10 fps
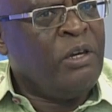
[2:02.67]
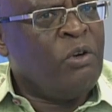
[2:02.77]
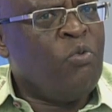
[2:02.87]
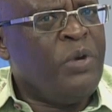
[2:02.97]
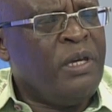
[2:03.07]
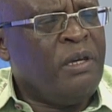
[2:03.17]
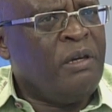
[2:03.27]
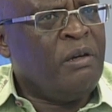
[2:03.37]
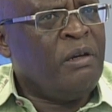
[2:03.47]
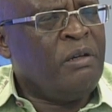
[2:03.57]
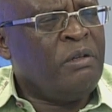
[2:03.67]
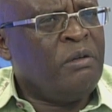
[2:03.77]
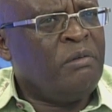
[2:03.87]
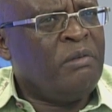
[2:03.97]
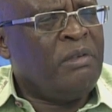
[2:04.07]
we
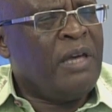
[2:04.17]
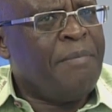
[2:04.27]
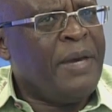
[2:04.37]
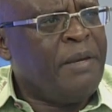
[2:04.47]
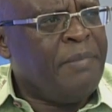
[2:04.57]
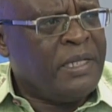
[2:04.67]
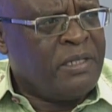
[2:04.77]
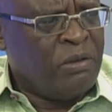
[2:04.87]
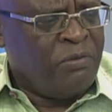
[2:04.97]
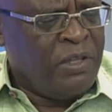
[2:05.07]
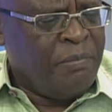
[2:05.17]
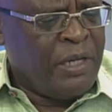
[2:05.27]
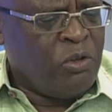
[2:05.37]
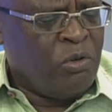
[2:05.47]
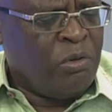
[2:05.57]
the amendments of the
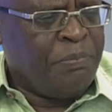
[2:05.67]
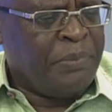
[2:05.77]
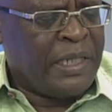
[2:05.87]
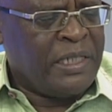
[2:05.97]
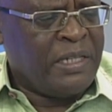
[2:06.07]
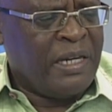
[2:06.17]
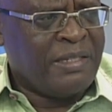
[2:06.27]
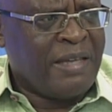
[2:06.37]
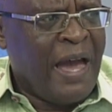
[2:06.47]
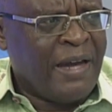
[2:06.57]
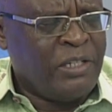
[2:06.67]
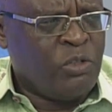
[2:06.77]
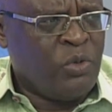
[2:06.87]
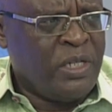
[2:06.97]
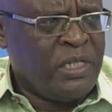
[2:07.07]
Medical Practitioners Act
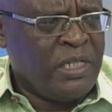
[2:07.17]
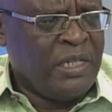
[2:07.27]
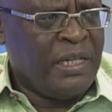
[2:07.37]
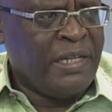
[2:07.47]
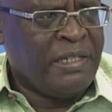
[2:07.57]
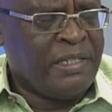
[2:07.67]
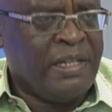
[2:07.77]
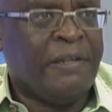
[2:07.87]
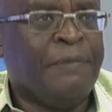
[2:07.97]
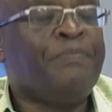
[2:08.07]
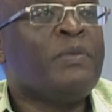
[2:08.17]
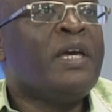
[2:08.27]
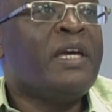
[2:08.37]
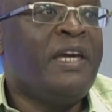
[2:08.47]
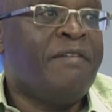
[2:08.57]
2019
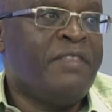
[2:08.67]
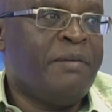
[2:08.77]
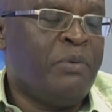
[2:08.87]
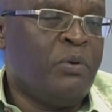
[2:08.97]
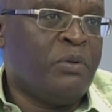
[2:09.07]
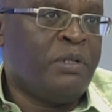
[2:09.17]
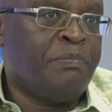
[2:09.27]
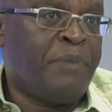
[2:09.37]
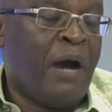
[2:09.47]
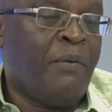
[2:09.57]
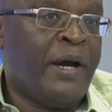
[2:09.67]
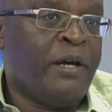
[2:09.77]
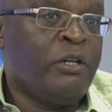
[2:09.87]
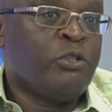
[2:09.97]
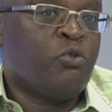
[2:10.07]
gave the board power
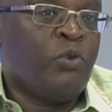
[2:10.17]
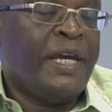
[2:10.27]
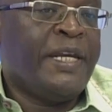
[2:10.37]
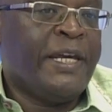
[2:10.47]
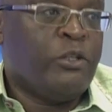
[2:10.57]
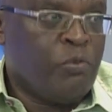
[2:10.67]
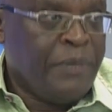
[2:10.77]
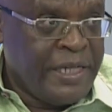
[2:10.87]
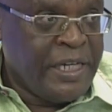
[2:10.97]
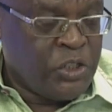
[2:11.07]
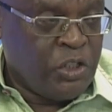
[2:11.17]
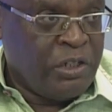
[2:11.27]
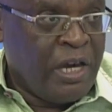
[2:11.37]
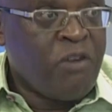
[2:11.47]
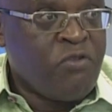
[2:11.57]
to enter into mediation
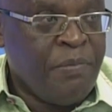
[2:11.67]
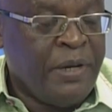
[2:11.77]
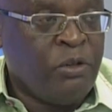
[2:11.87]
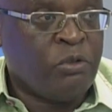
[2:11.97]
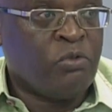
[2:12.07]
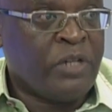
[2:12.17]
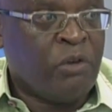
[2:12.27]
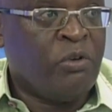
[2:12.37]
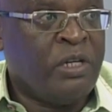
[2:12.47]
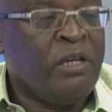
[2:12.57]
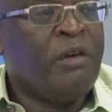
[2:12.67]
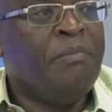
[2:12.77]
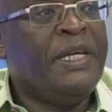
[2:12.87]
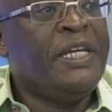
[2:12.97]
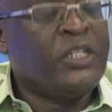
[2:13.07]
agreement or to record
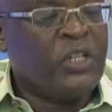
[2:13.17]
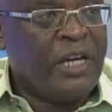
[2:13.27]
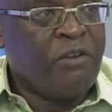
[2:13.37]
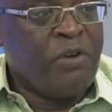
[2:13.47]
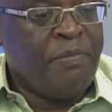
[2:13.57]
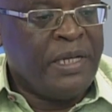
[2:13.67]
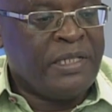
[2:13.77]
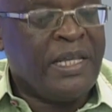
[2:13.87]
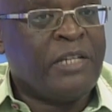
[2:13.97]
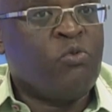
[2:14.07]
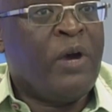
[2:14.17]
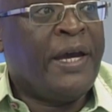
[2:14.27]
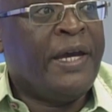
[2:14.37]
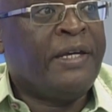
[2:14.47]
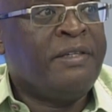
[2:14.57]
mediation agreements that were
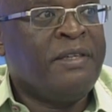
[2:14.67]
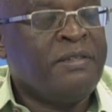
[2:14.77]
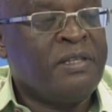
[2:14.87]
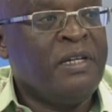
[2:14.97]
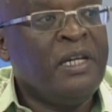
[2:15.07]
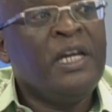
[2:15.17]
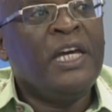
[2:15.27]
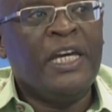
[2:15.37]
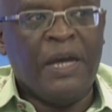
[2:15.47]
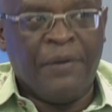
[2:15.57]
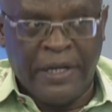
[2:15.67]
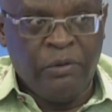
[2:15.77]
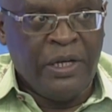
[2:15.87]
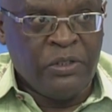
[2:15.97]
existing in our regulation.